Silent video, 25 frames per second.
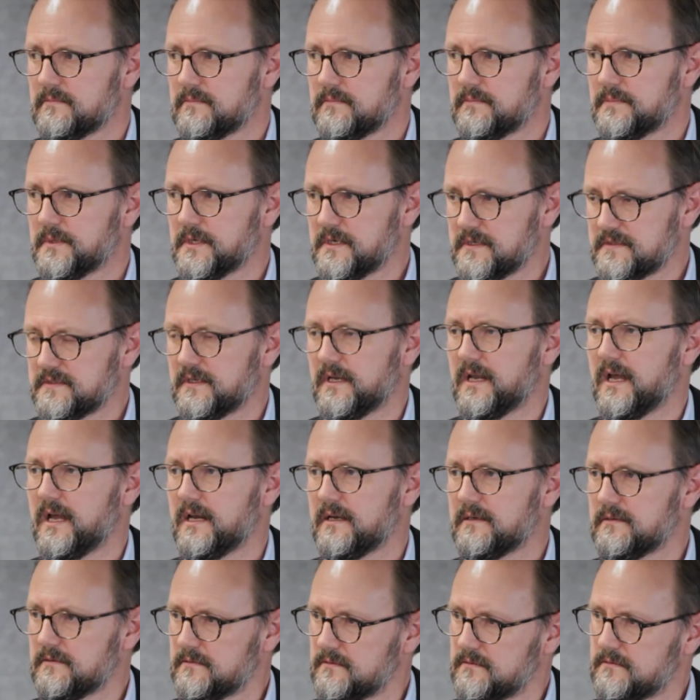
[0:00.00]
because it
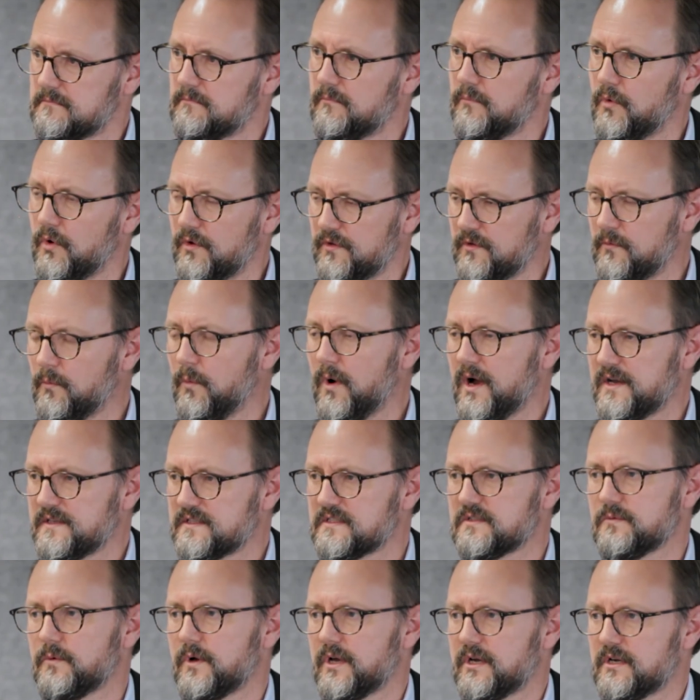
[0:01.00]
had more than one
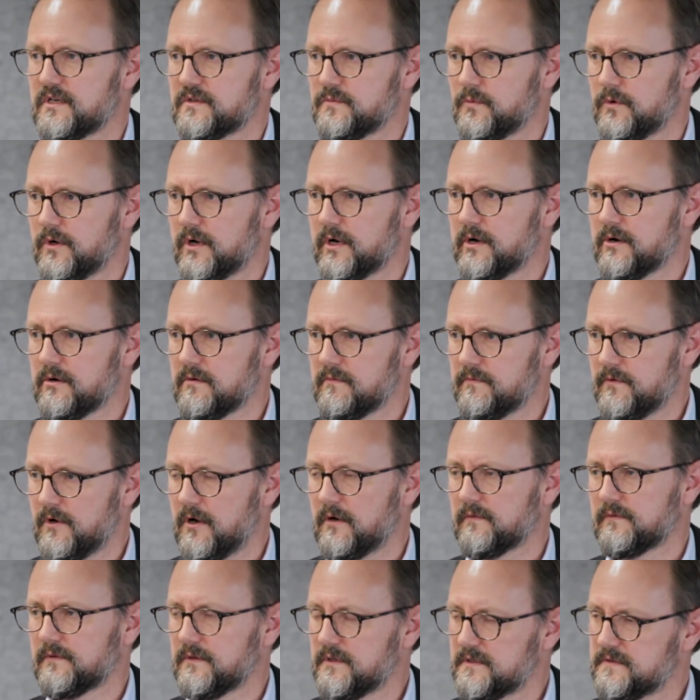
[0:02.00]
Swedish worker
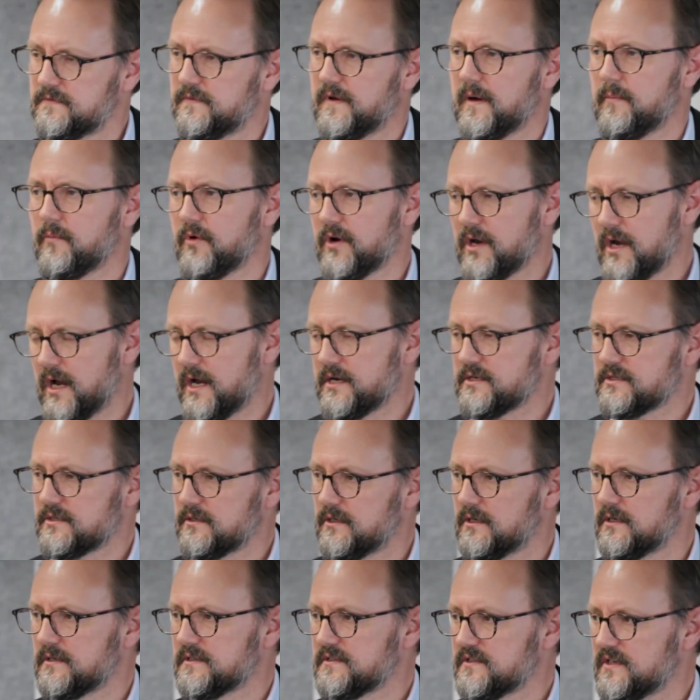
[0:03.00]
involved in its
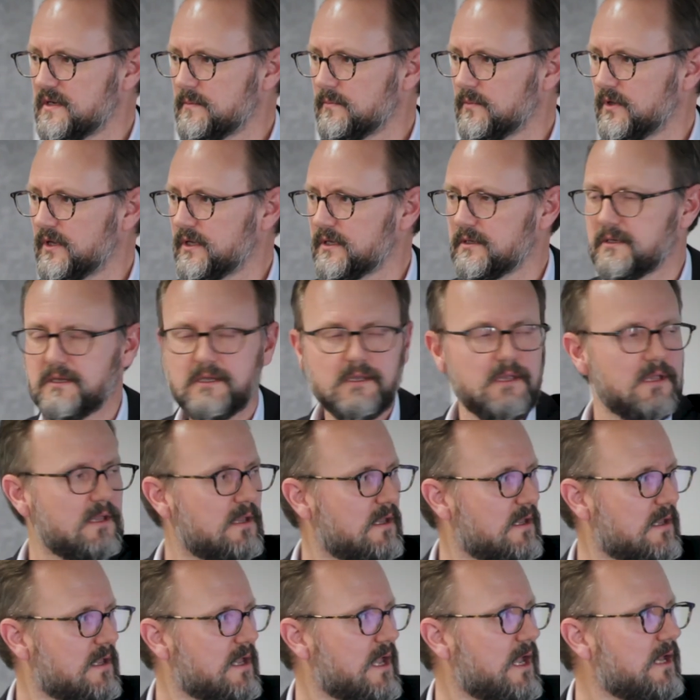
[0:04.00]
fabrication and assembly.
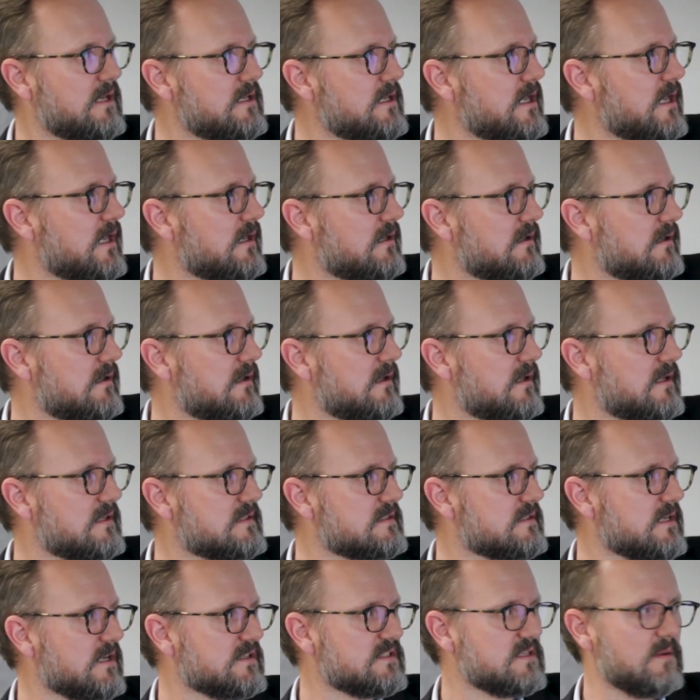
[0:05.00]
And yet
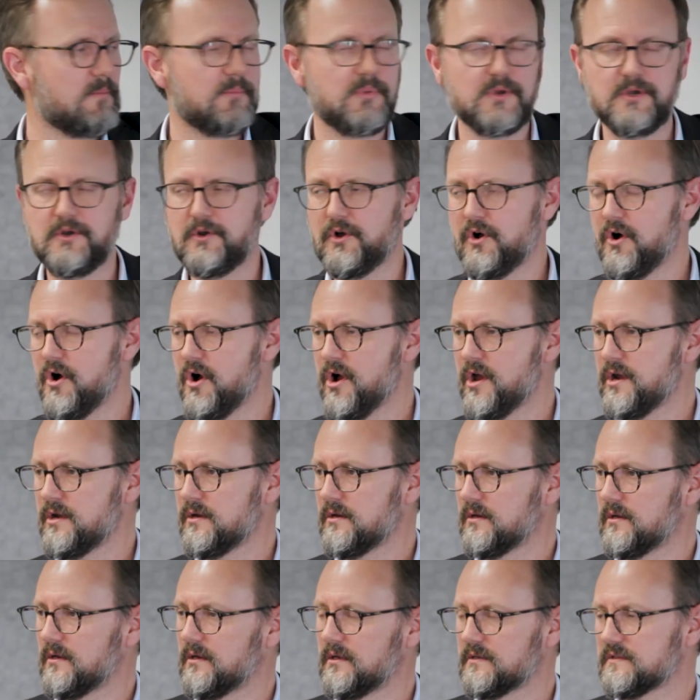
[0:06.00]
it's such a
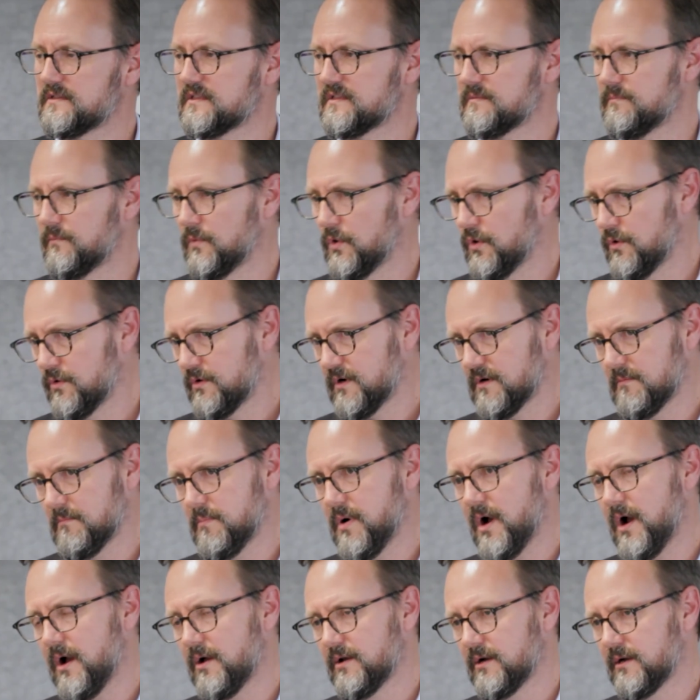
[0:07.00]
benign and small
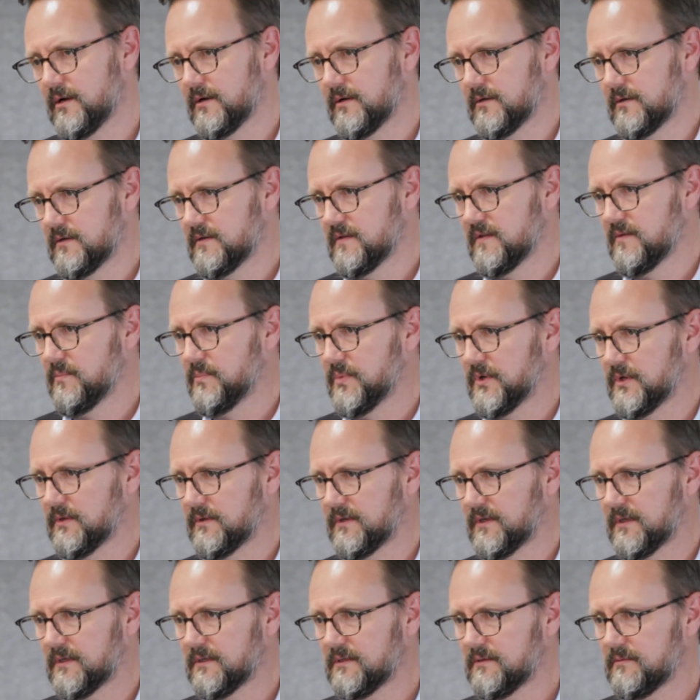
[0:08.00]
component in the
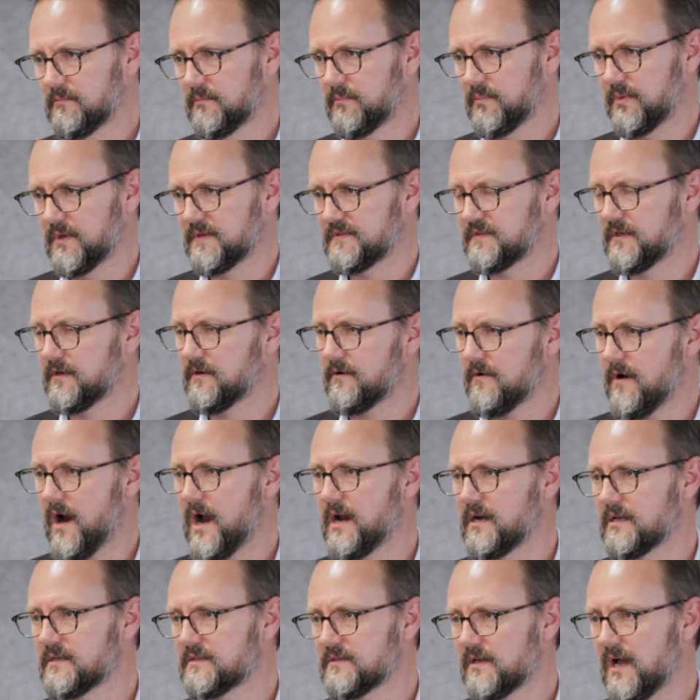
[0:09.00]
building, but it's a
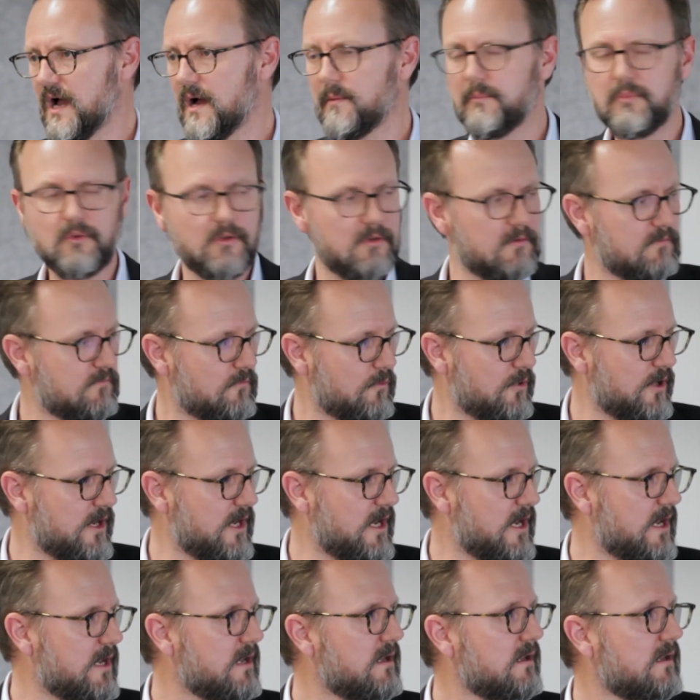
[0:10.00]
great example of
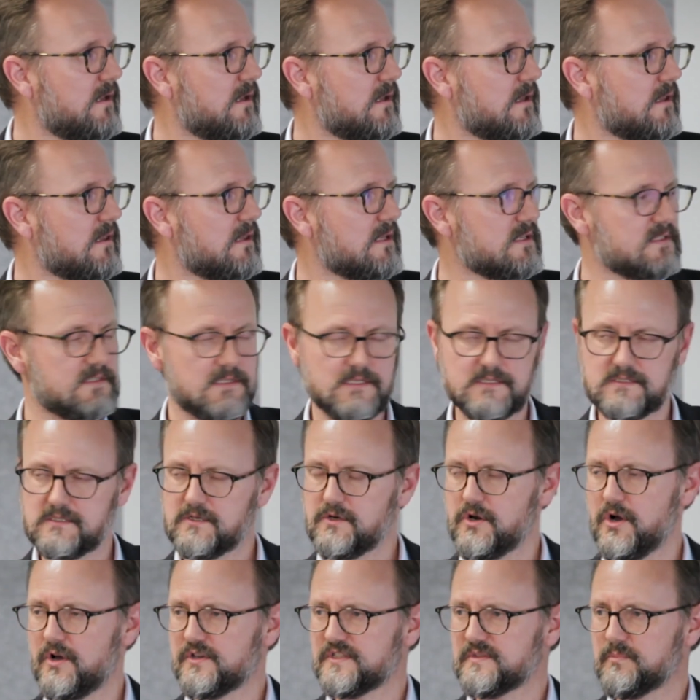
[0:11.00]
where there's this
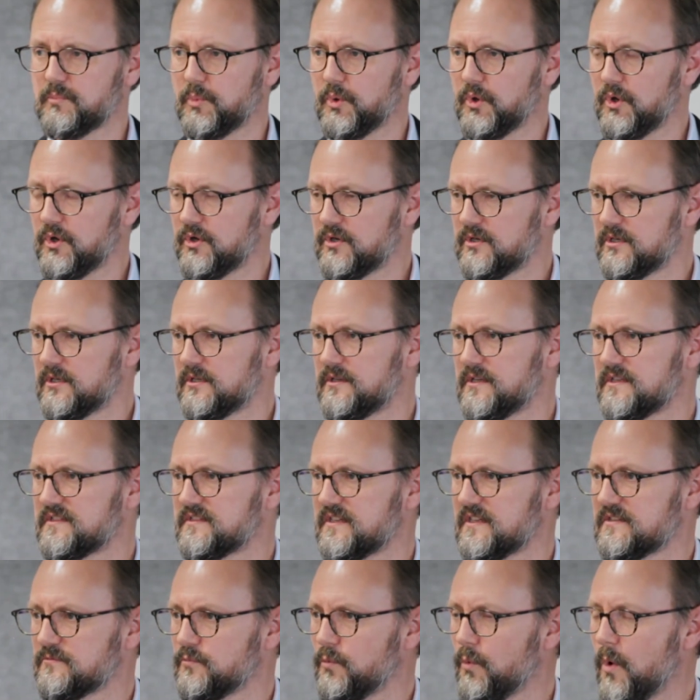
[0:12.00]
cost burden and
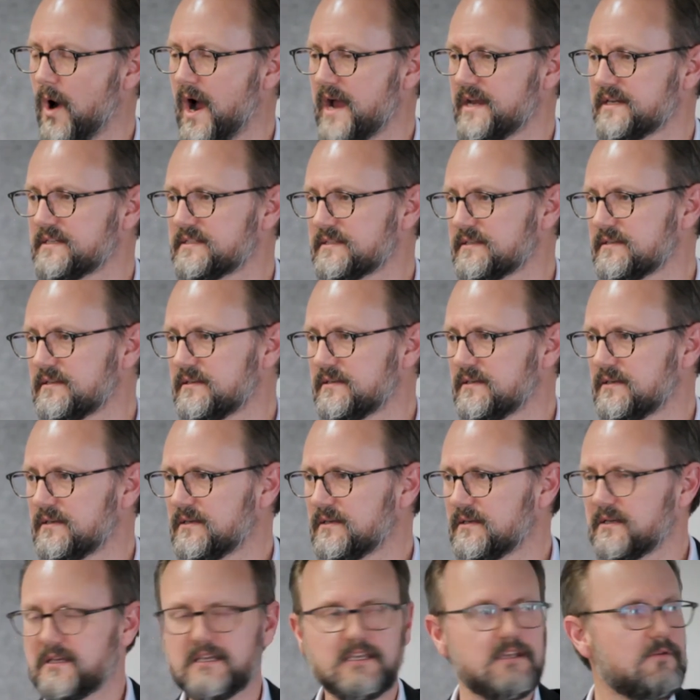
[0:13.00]
there's this waste
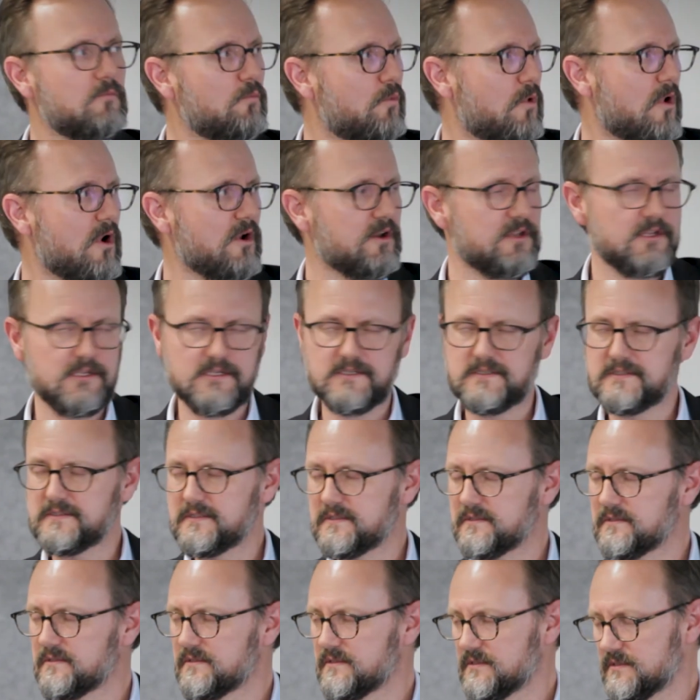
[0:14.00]
in what
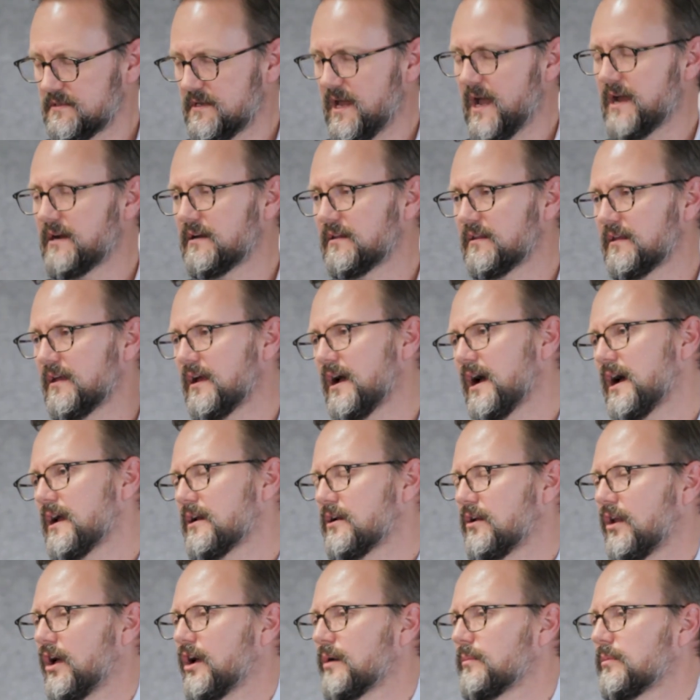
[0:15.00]
is
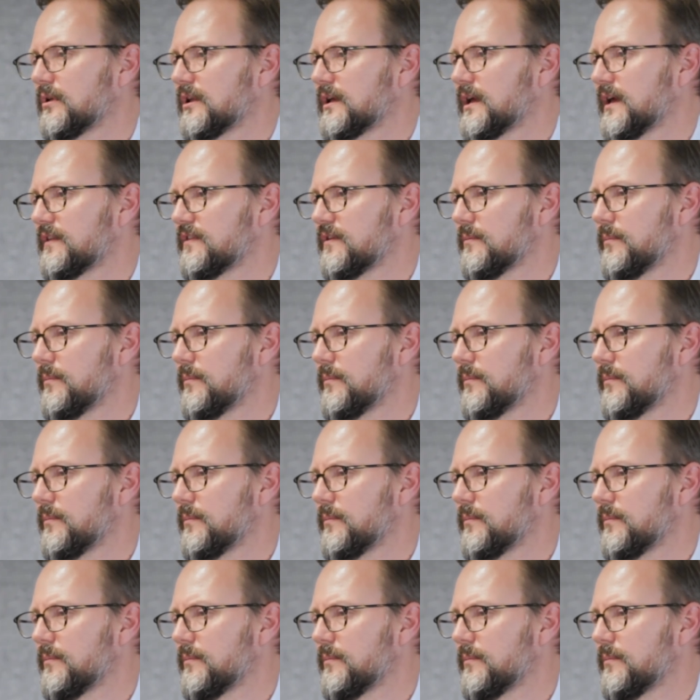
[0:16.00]
state-of-the-art globally at the